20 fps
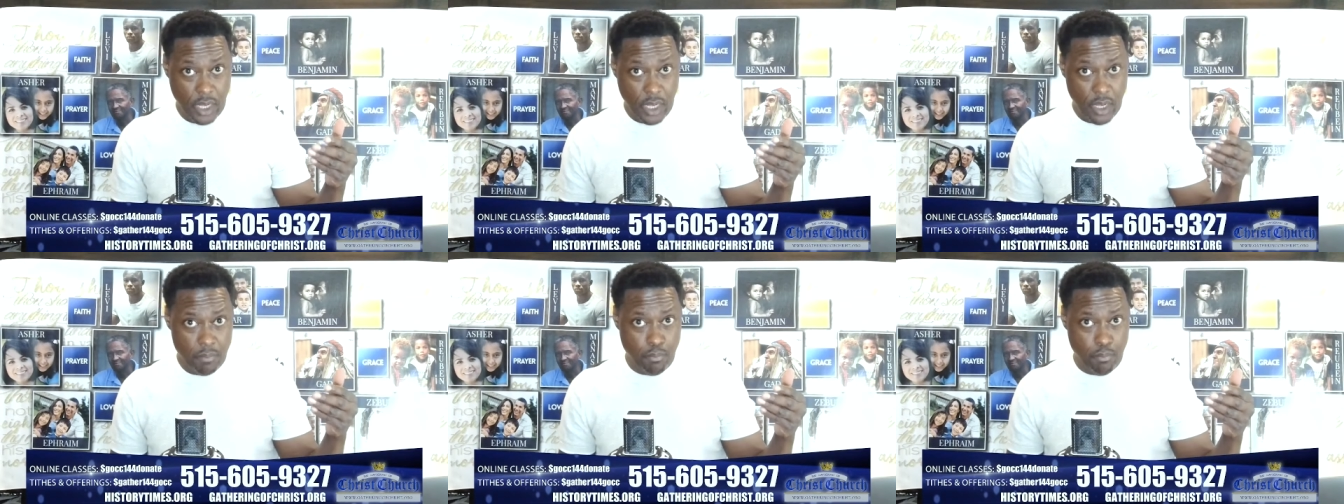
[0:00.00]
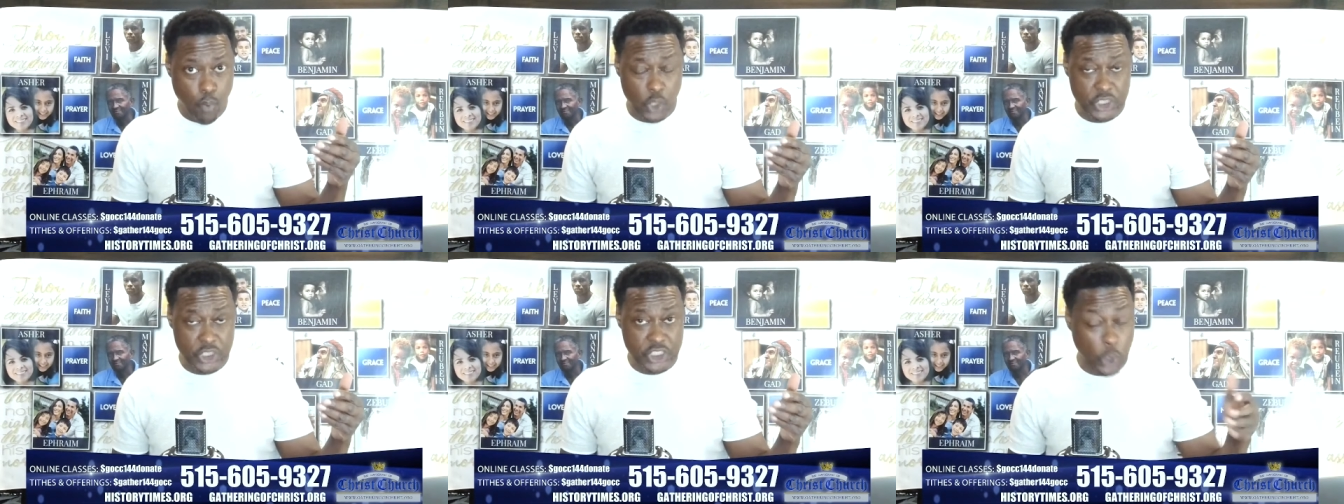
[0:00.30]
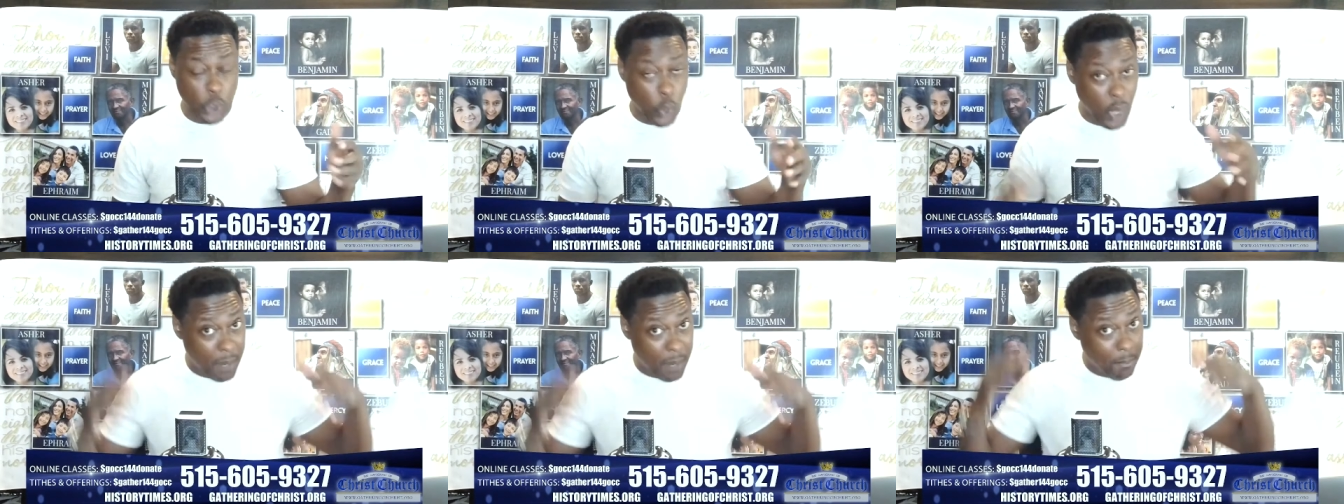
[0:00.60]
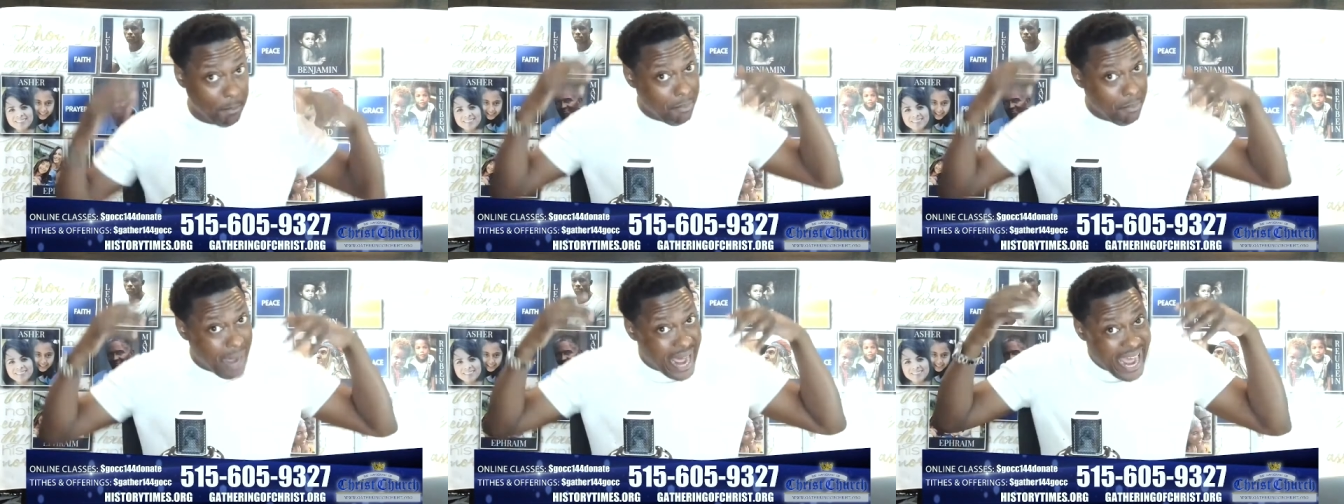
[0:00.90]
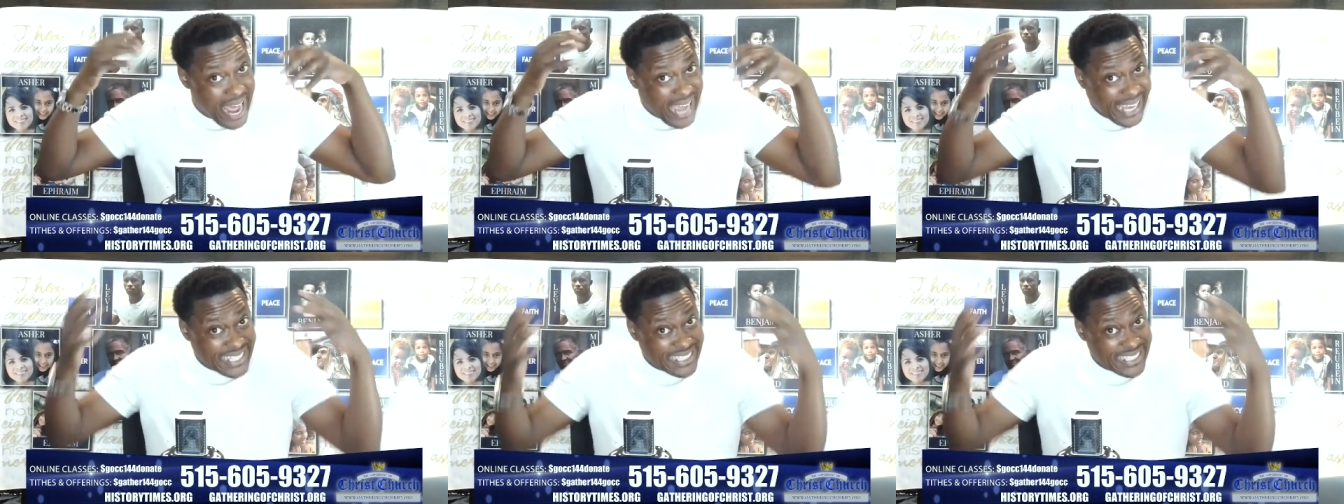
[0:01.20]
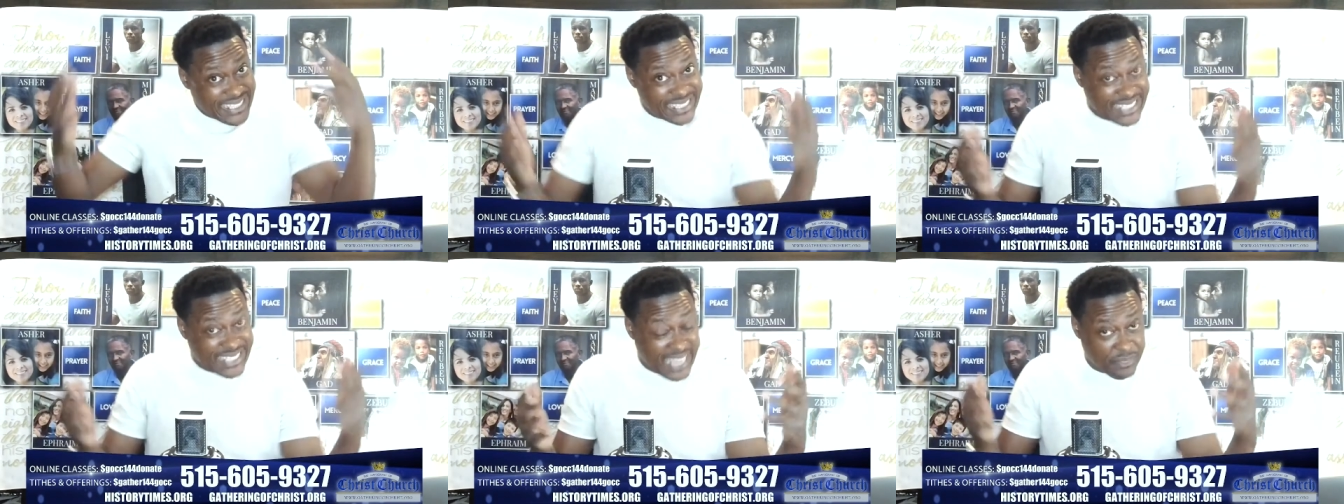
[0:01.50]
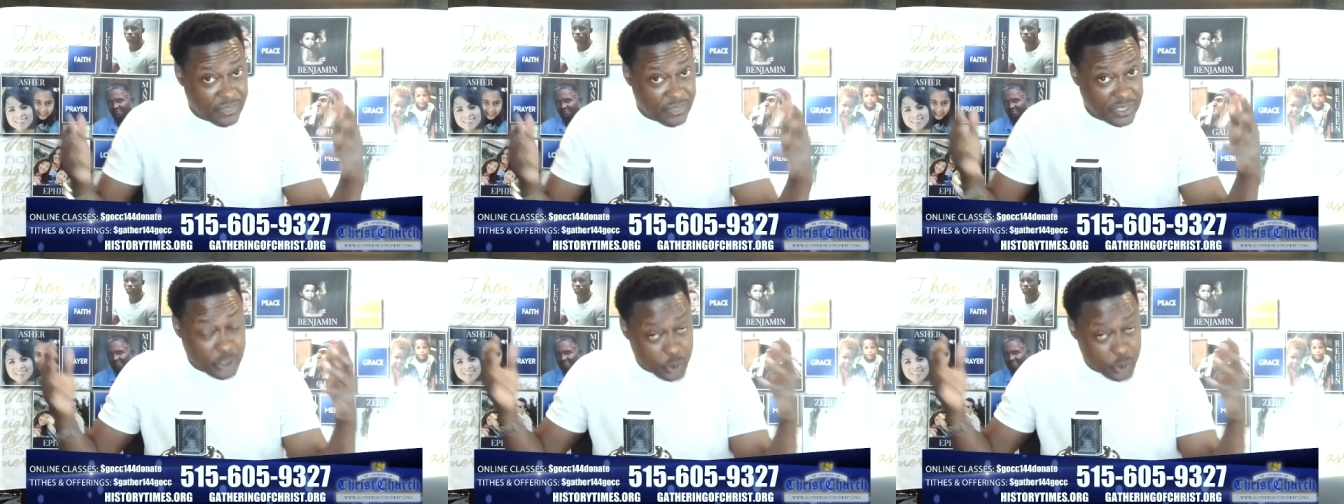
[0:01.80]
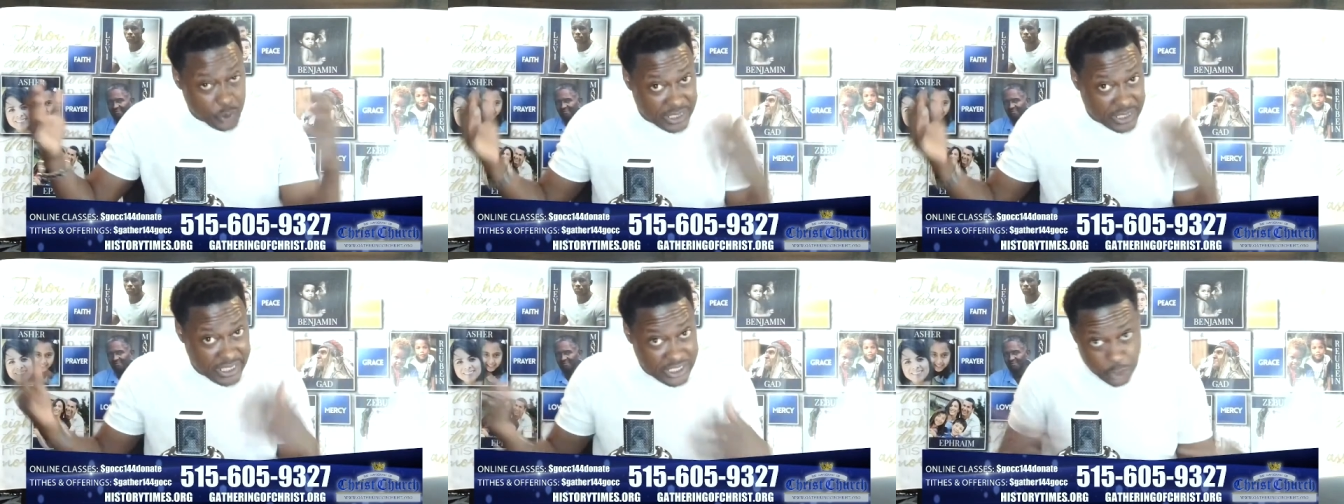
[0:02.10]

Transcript: More so a mindset that you see